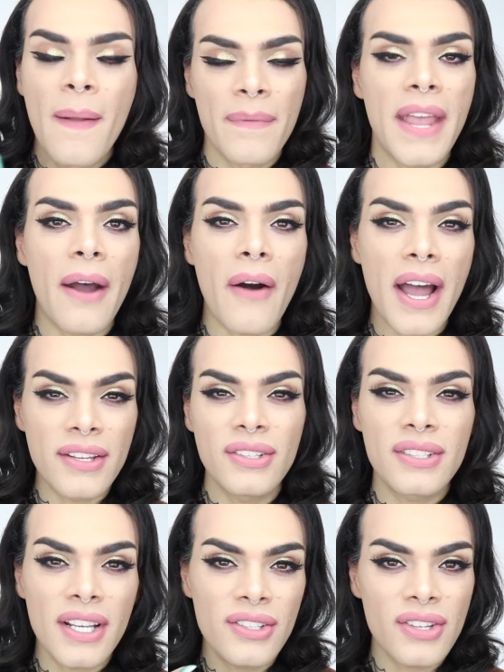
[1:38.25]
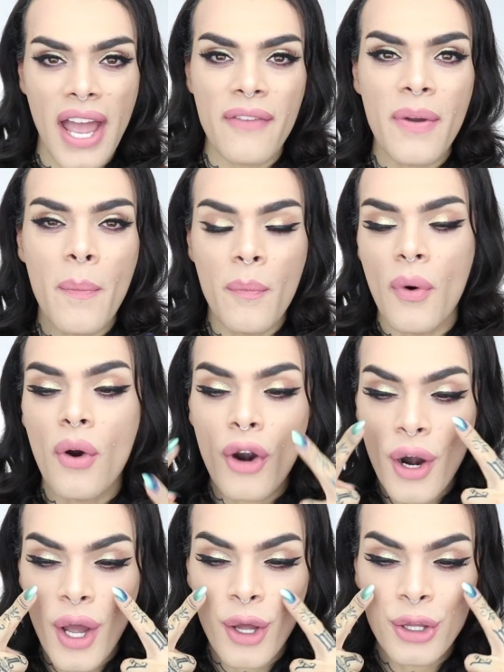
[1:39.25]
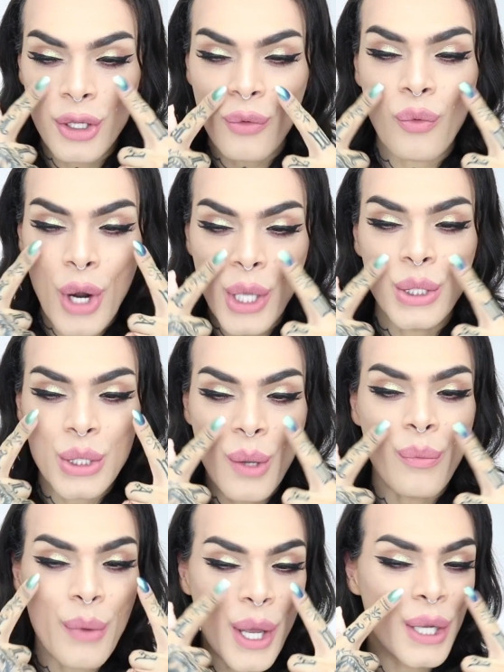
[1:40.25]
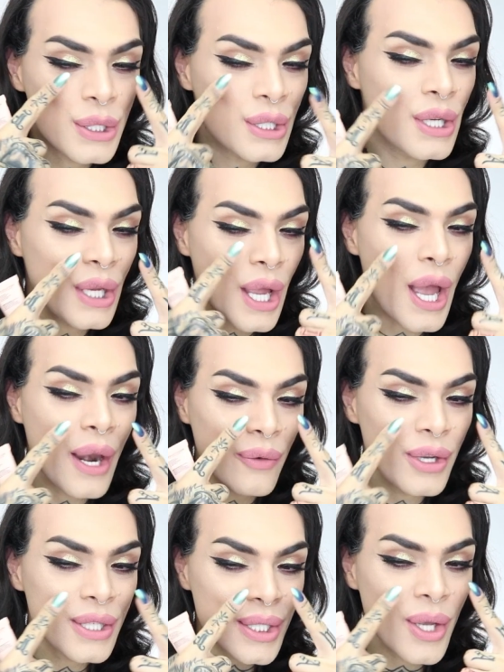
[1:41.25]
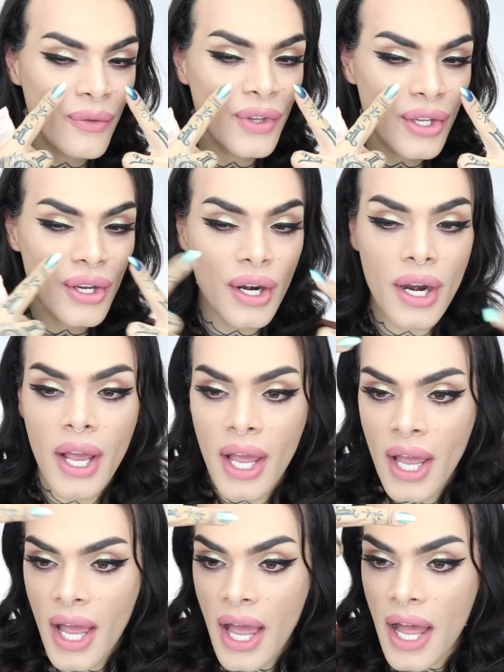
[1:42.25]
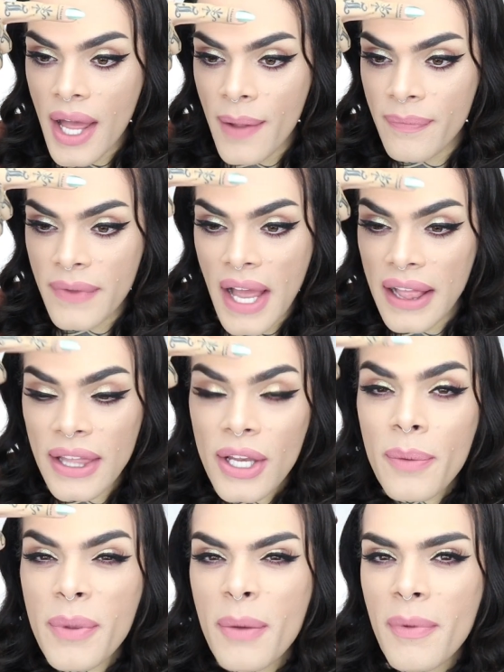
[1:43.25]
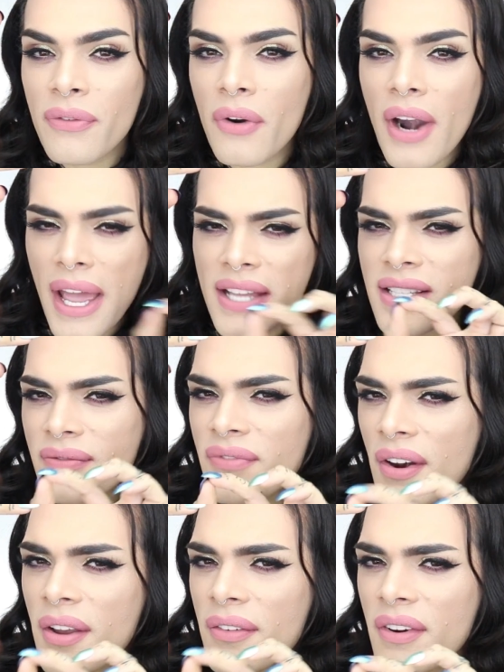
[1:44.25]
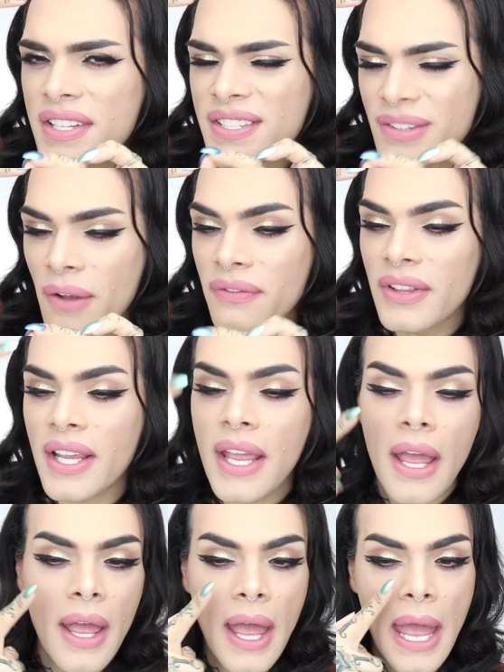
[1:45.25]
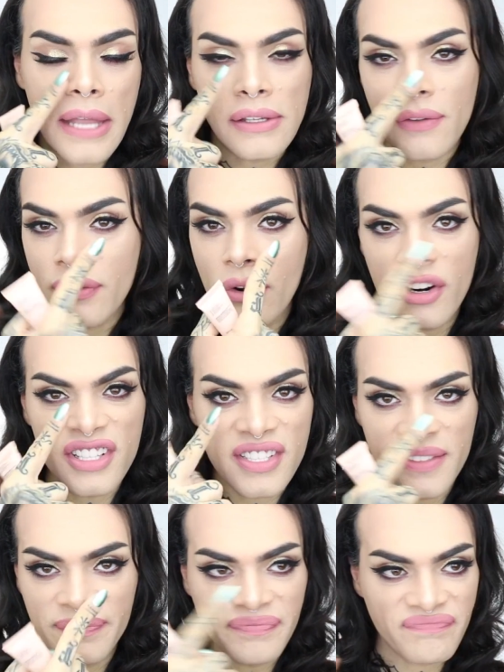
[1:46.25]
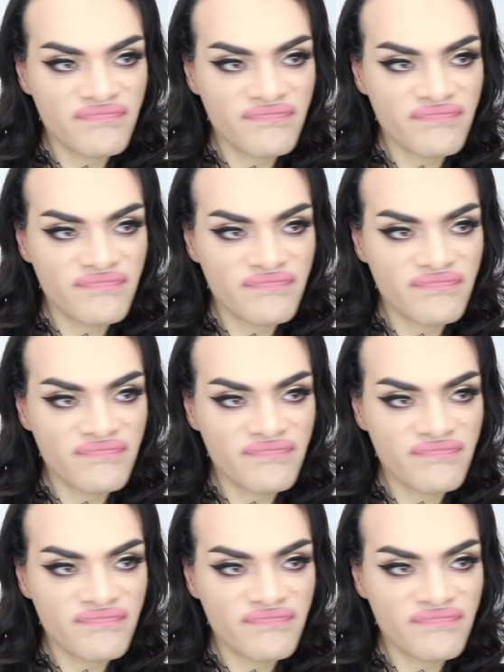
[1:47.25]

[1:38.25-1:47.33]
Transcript: Now I do tend to have it more on the round my cheek areas over here, um, a little bit on my forehead, very very softly, and of course um,